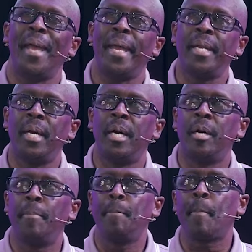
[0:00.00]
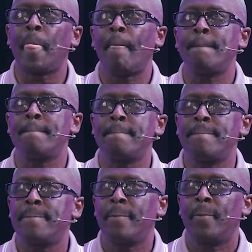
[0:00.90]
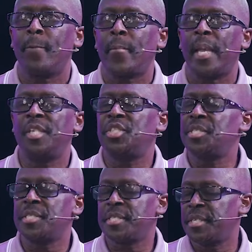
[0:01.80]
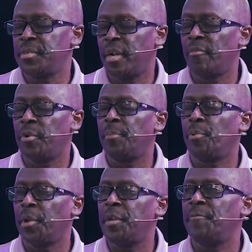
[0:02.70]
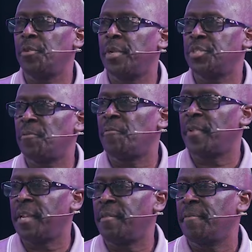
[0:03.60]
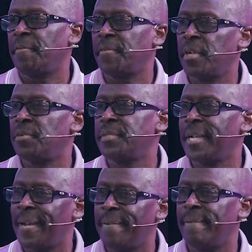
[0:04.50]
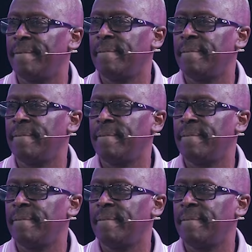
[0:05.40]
And Jesus said, you know, I've already prayed for you that your faith fail not.